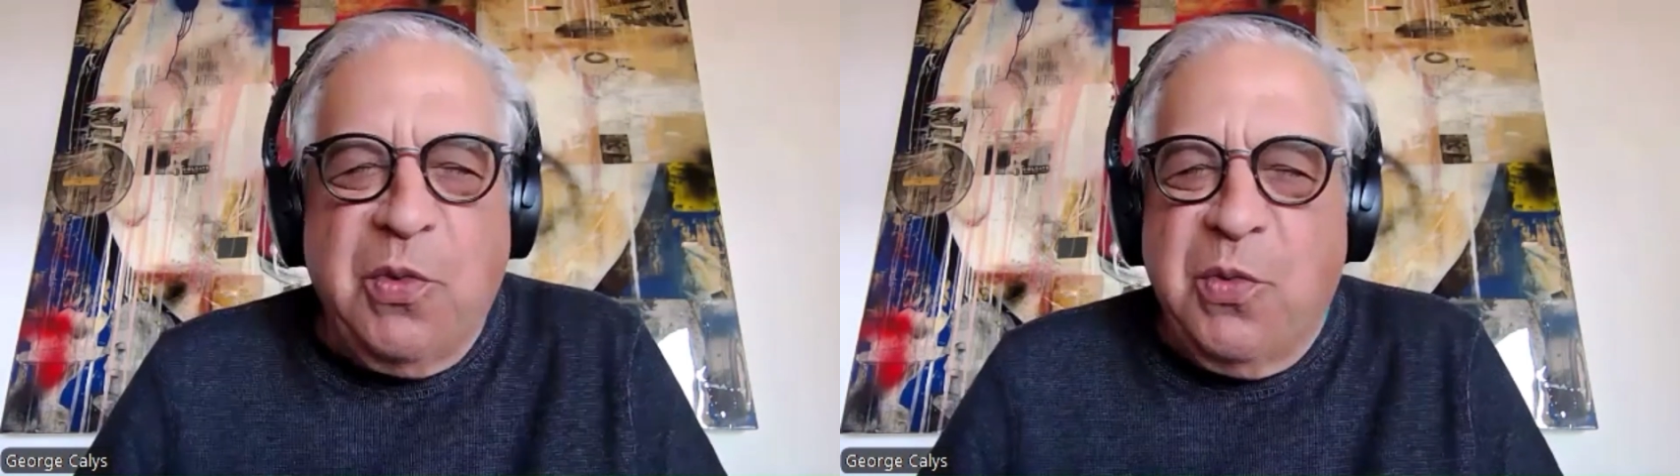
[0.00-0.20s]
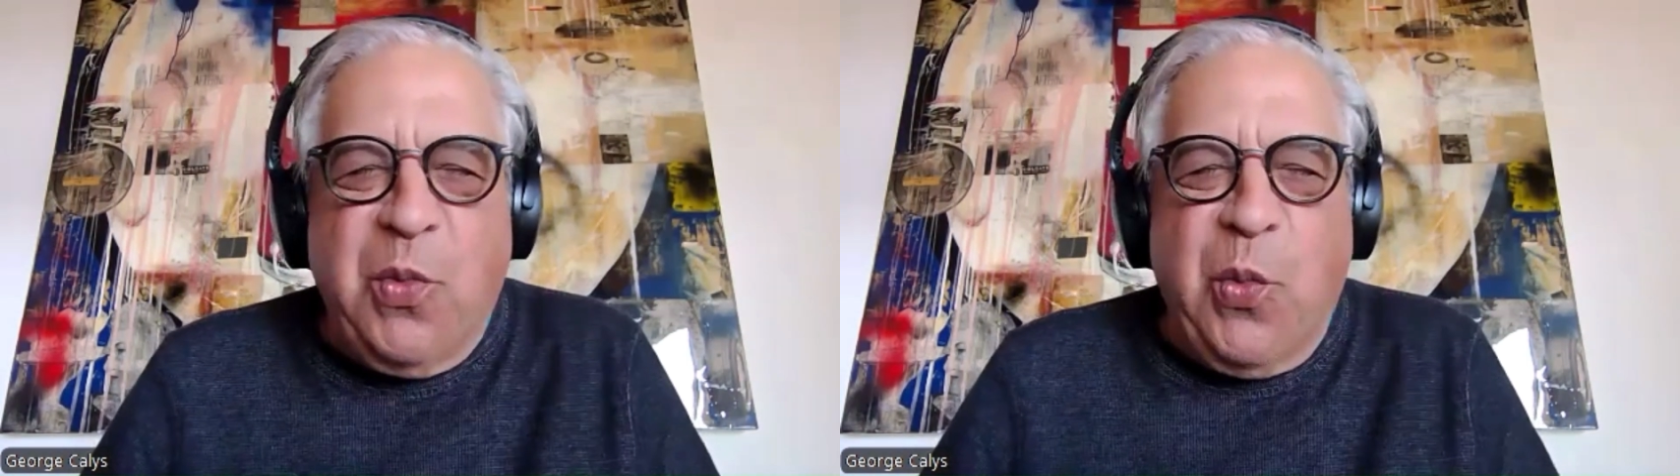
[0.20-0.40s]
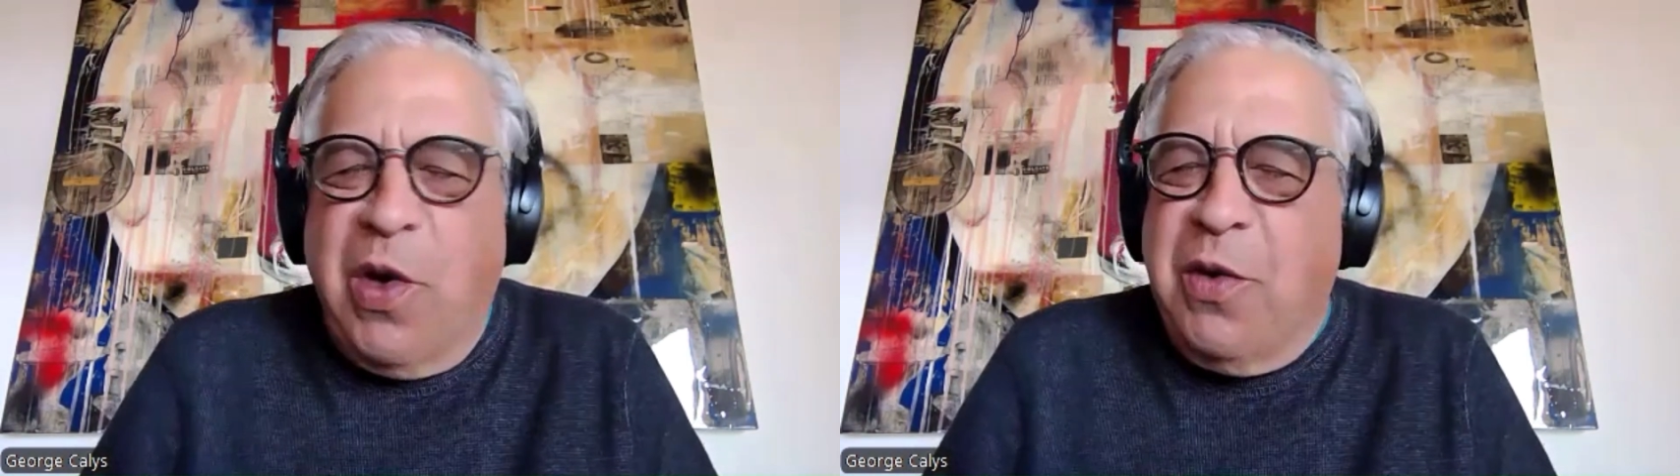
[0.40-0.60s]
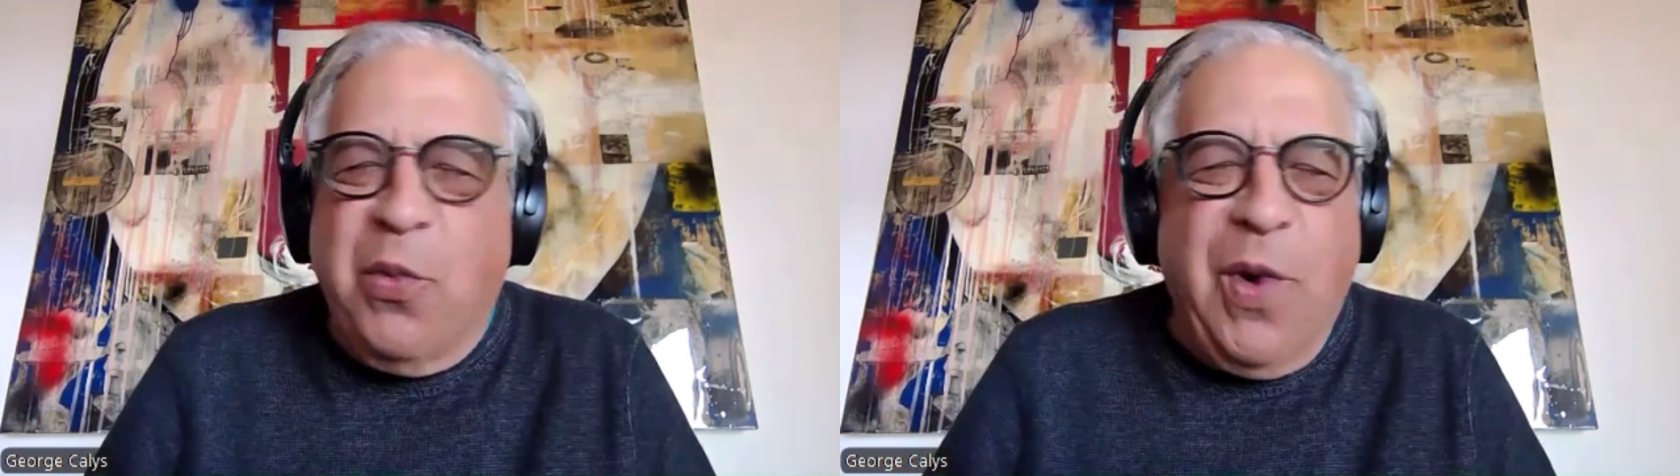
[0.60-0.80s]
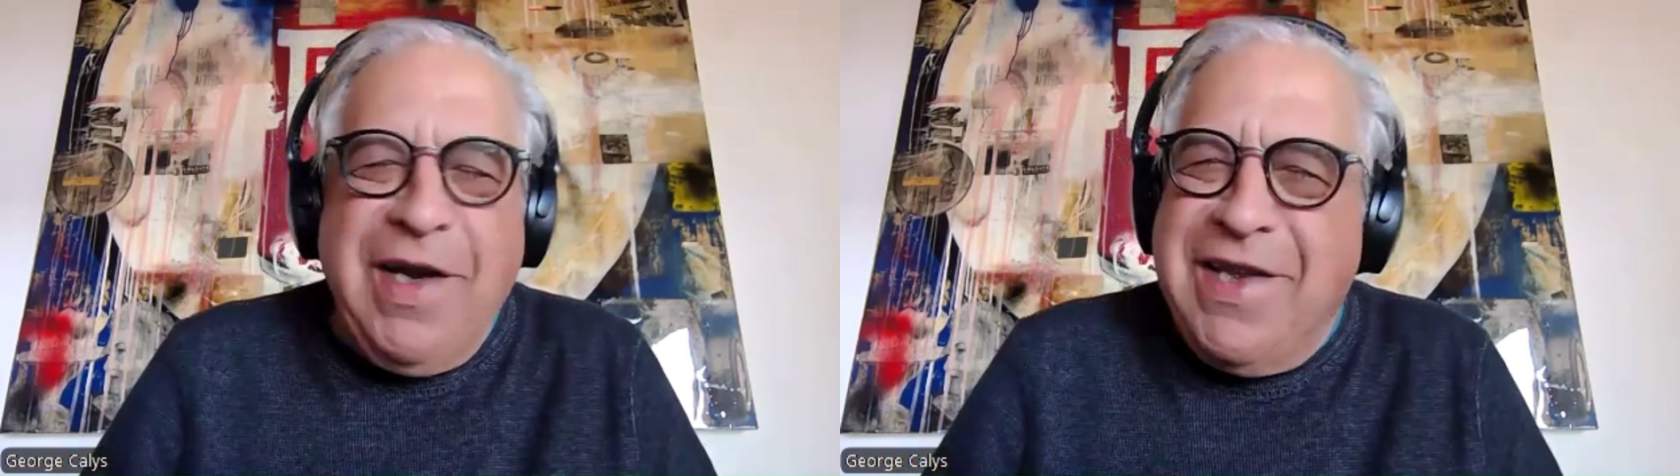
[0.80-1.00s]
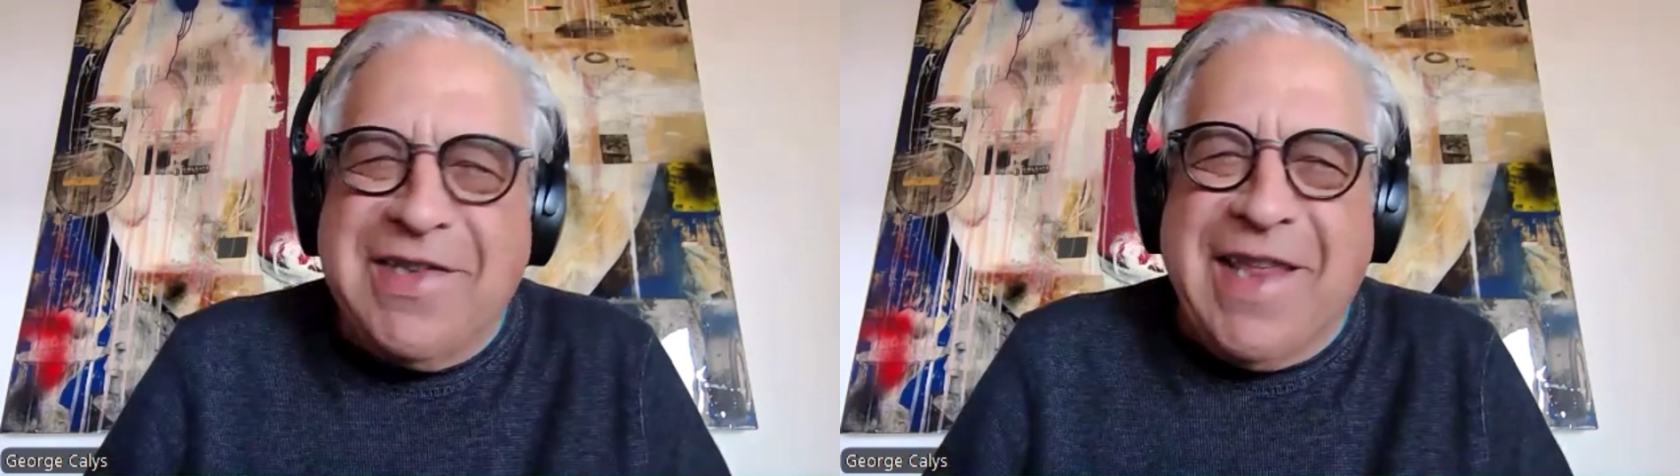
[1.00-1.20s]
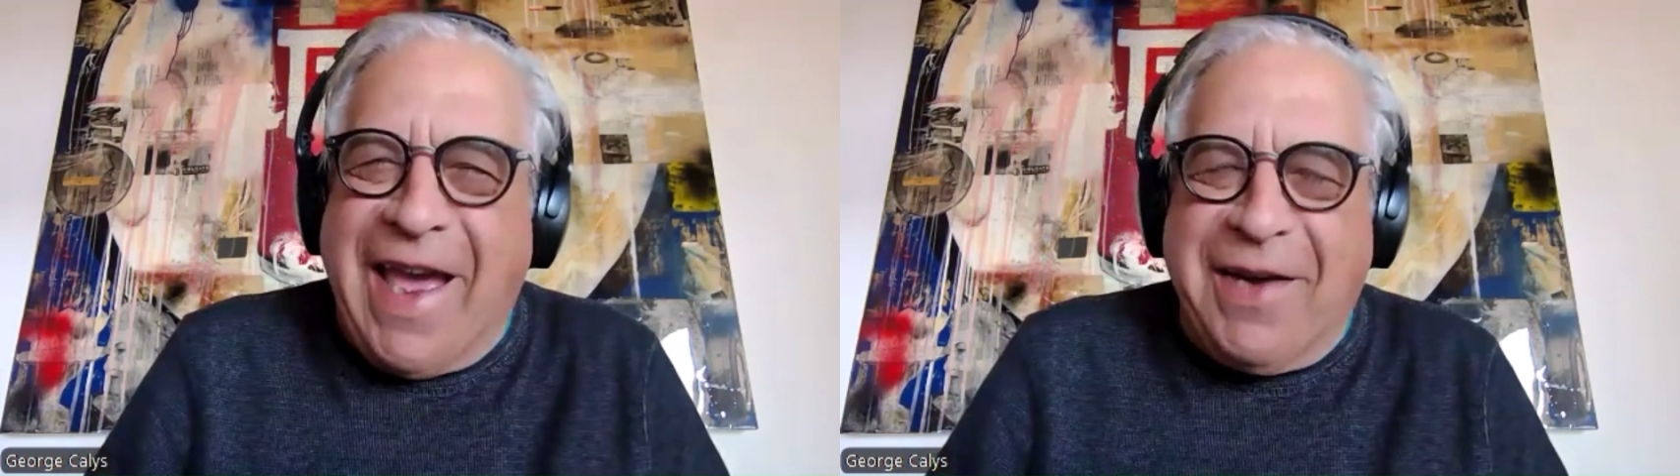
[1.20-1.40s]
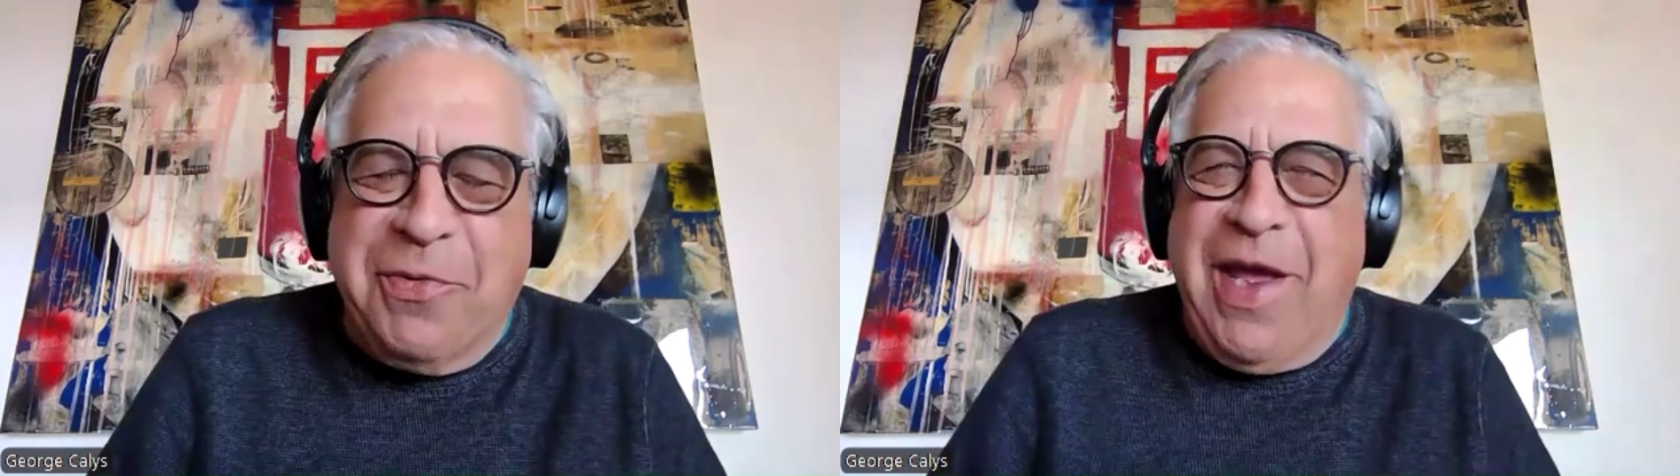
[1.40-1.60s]
What is
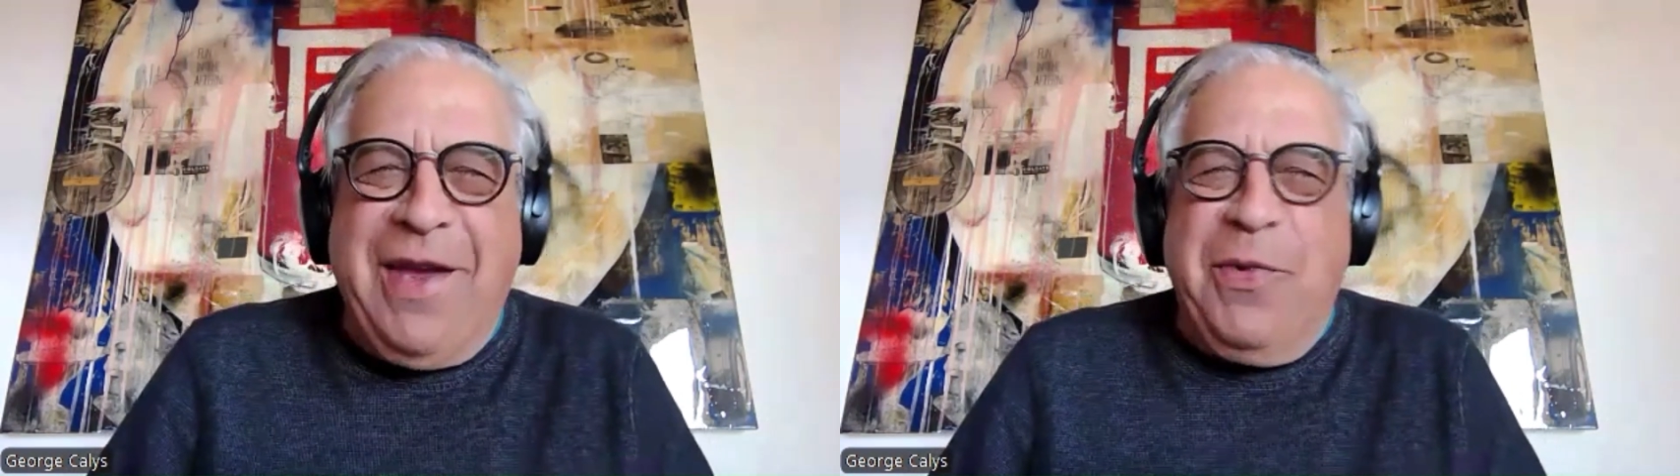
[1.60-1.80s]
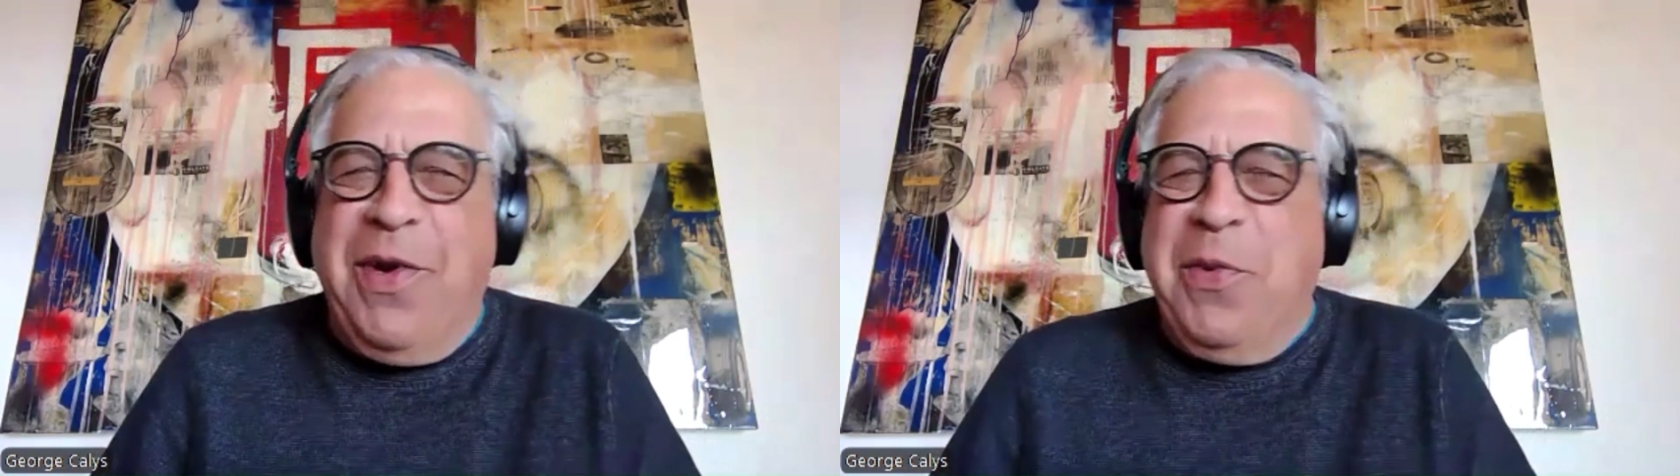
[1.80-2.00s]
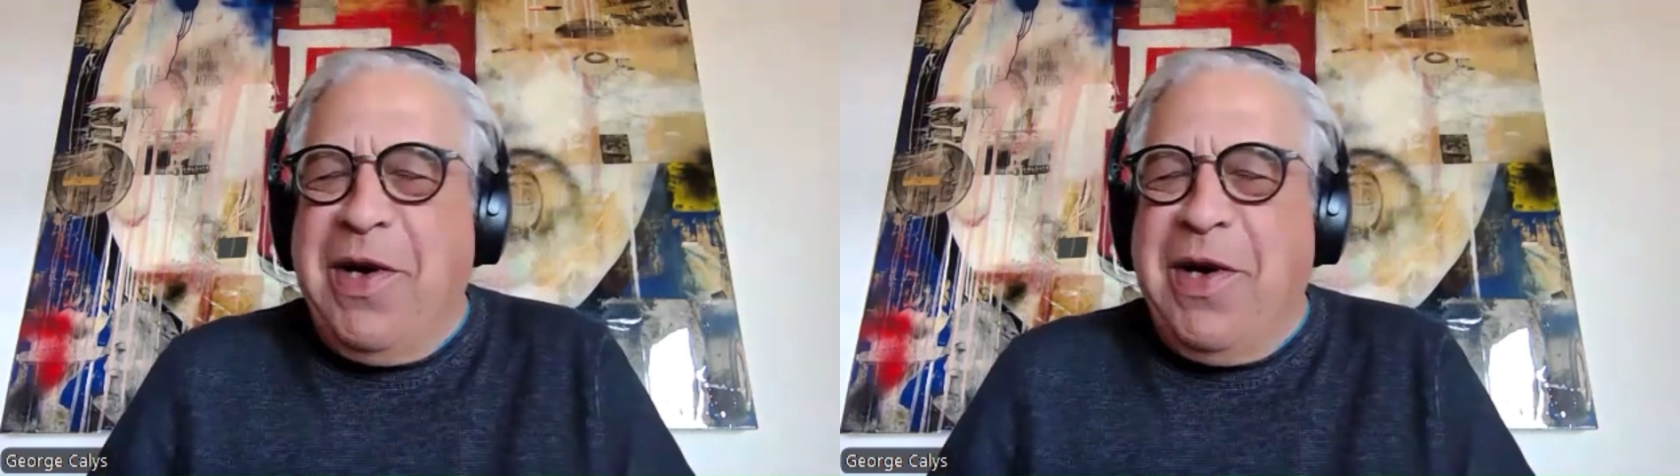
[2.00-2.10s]
that? Where did